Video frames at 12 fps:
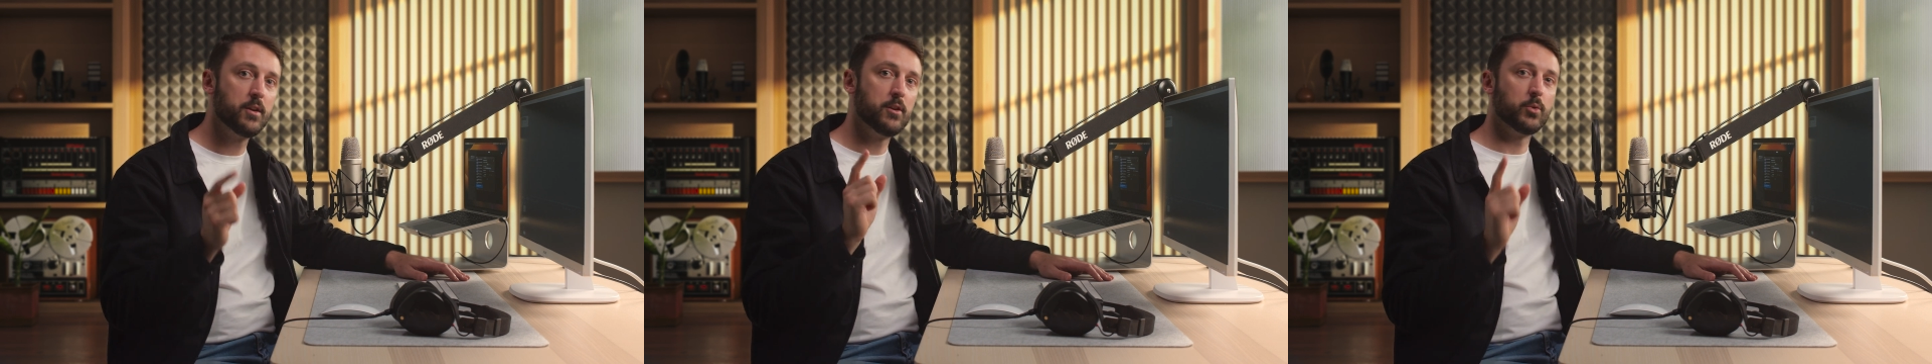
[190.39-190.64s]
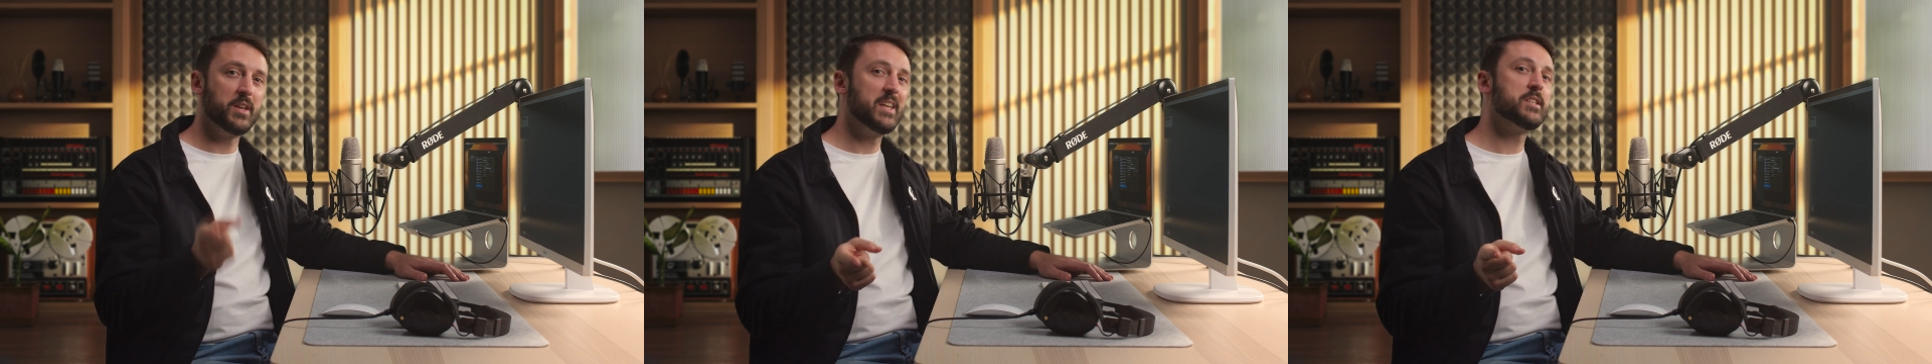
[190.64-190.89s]
you
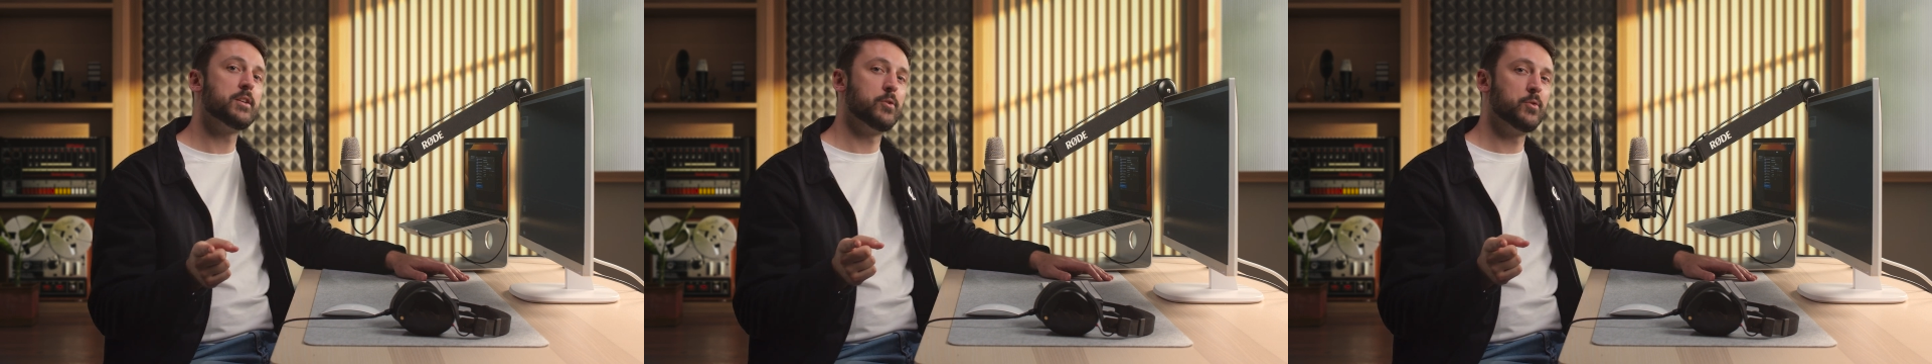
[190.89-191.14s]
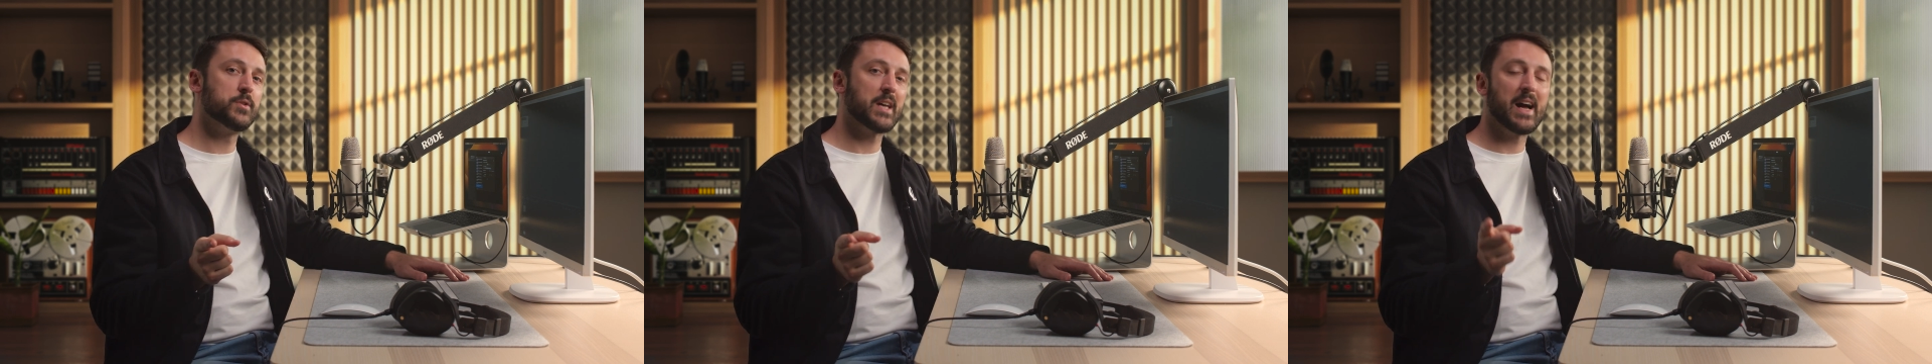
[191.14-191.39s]
will need to
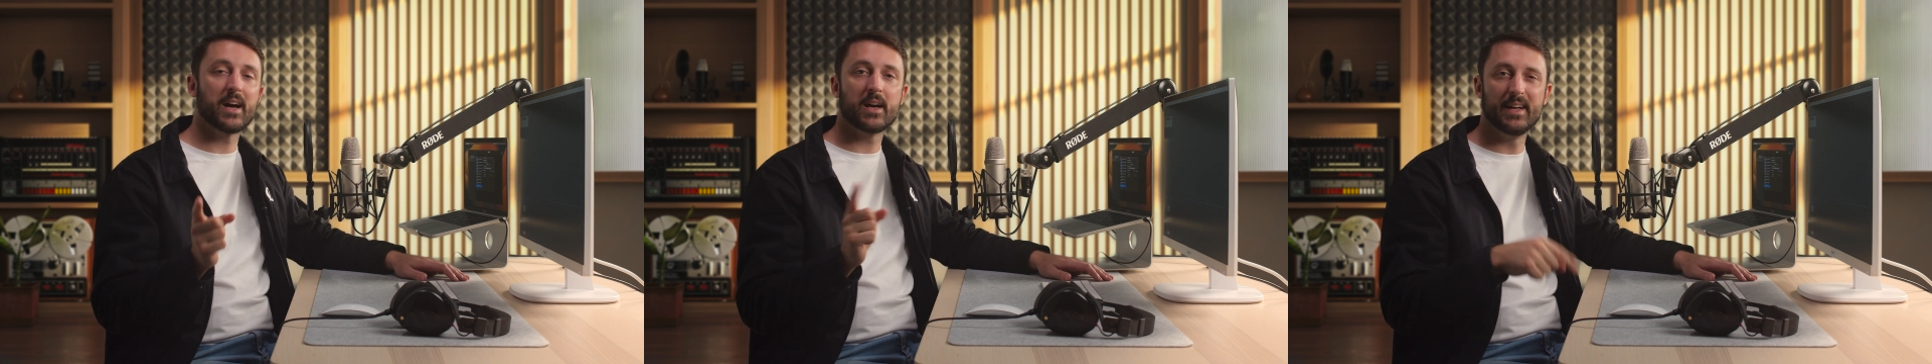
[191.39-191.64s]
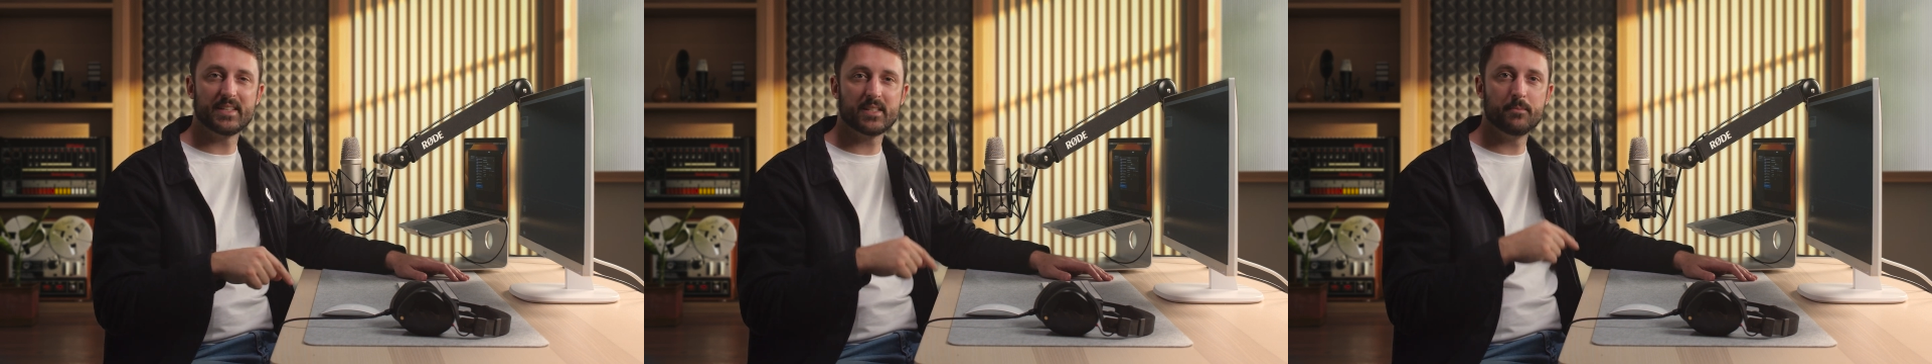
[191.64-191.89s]
use our
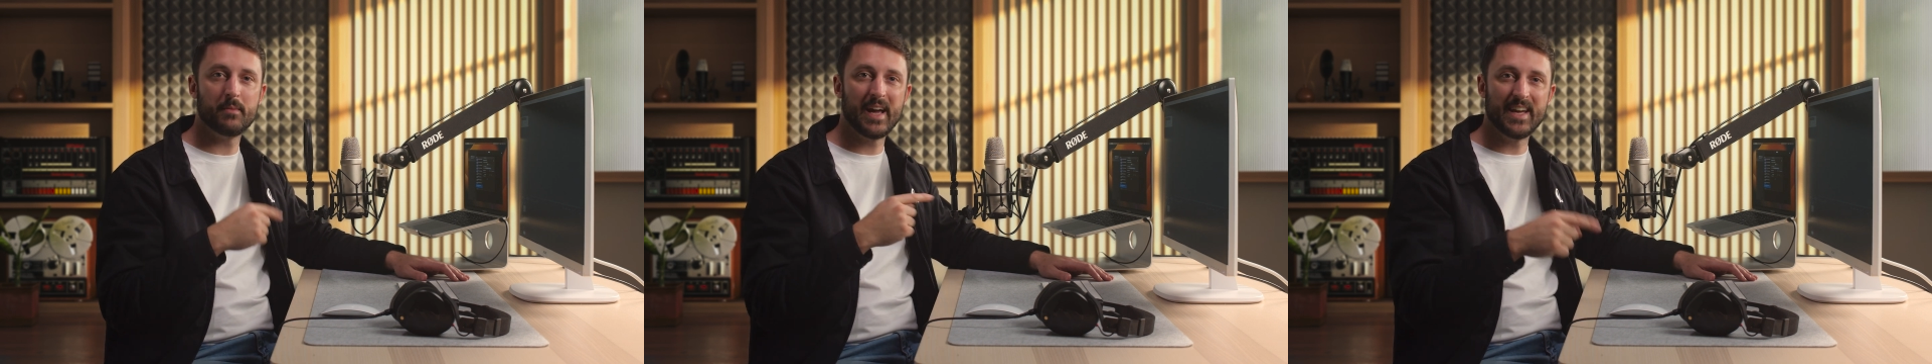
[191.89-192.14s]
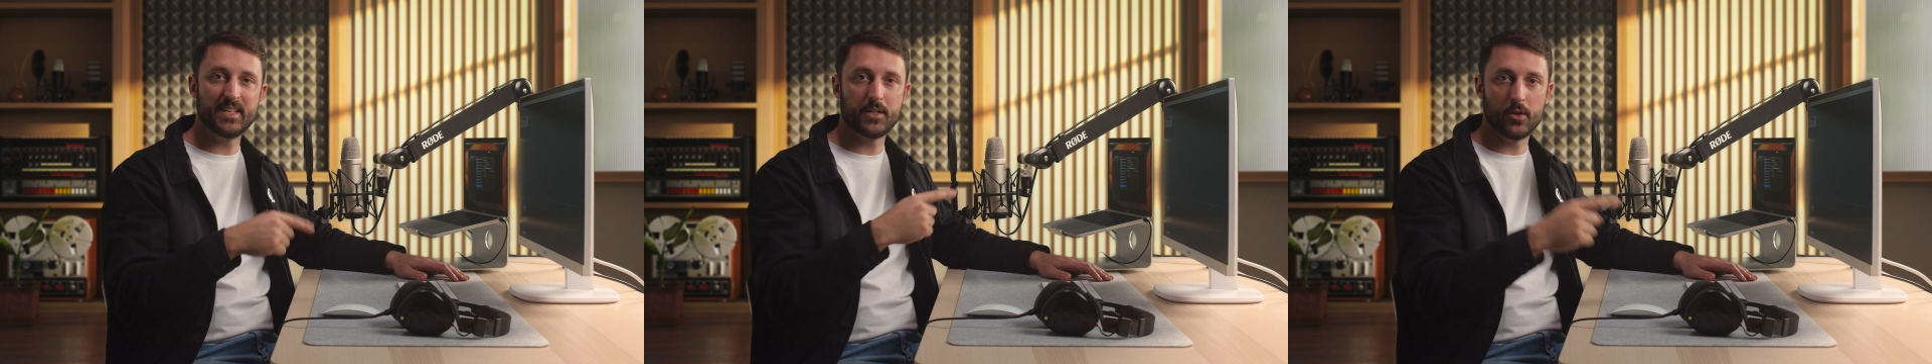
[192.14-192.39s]
custom
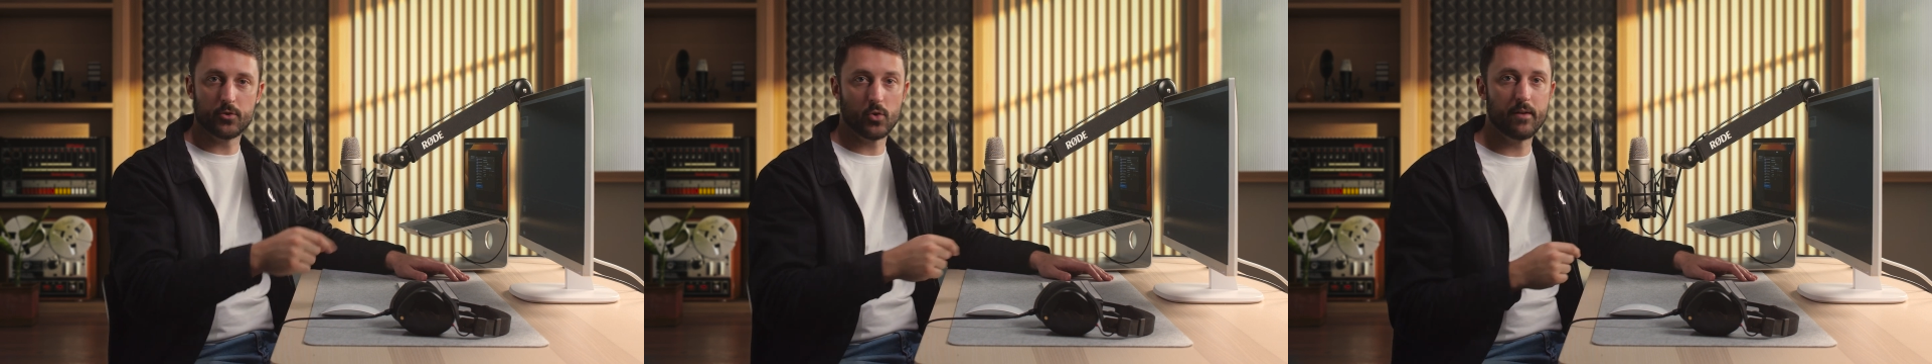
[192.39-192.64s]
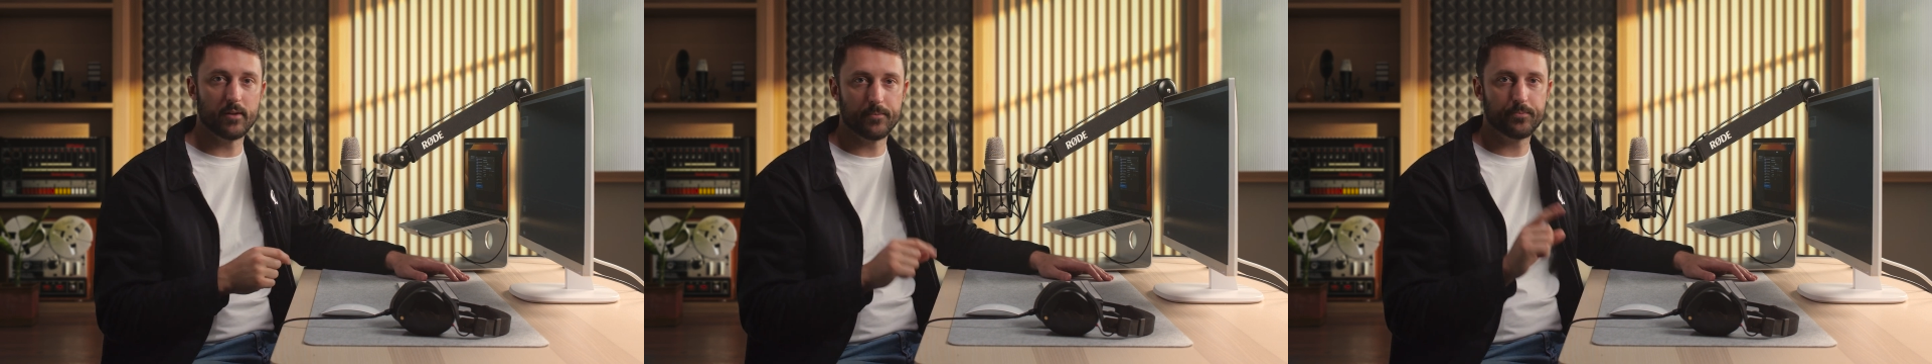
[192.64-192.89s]
ASIO
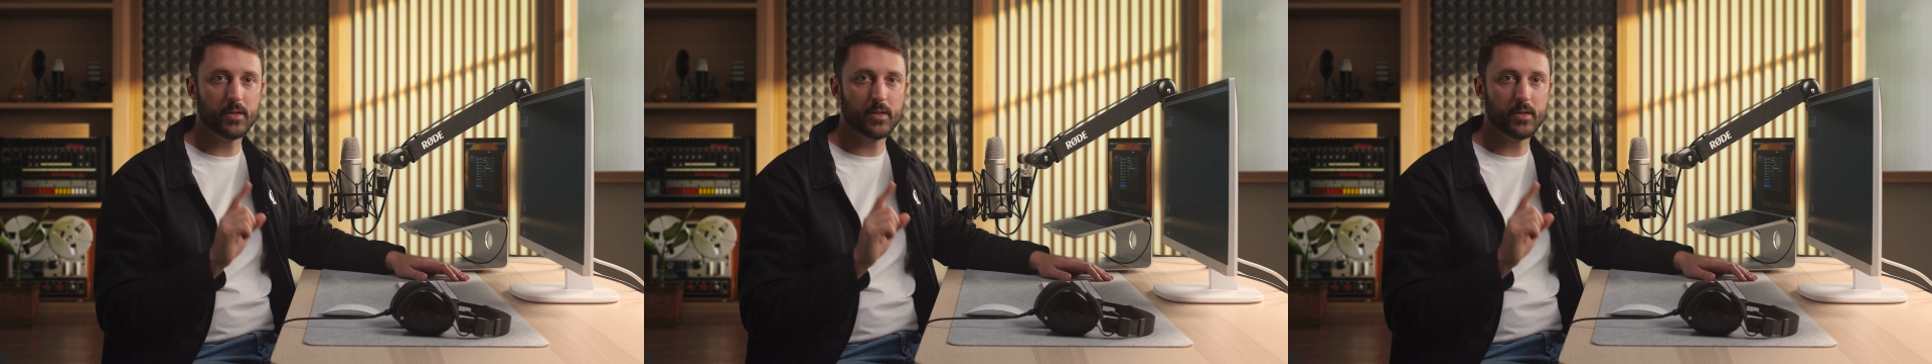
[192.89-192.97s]
driver.